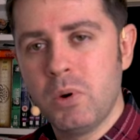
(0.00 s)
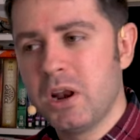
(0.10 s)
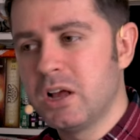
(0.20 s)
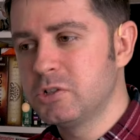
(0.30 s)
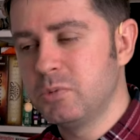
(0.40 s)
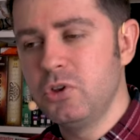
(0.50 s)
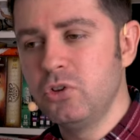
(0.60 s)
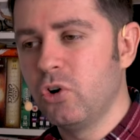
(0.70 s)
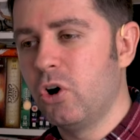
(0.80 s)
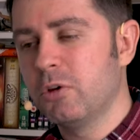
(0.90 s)
whereas when you
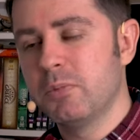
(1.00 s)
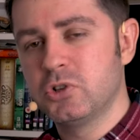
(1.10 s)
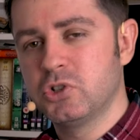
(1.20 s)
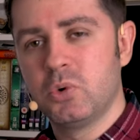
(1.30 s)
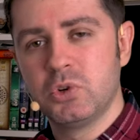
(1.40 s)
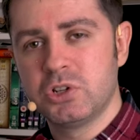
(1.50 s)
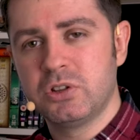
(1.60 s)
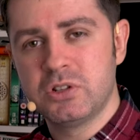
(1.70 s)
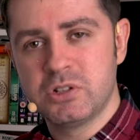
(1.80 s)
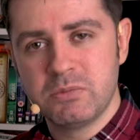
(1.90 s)
talk about
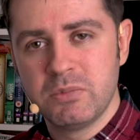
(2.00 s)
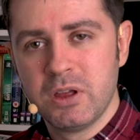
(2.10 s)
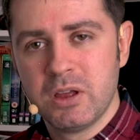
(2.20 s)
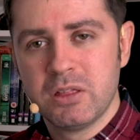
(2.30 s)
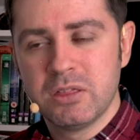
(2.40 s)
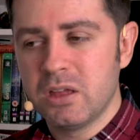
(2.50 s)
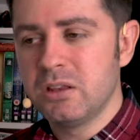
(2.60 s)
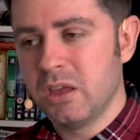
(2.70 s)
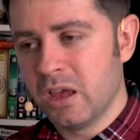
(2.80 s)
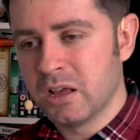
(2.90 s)
socialism,
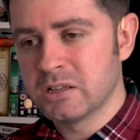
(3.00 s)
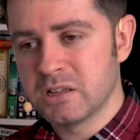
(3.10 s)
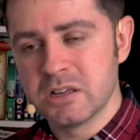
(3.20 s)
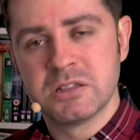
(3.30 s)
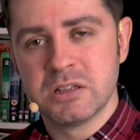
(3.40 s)
then yes, it's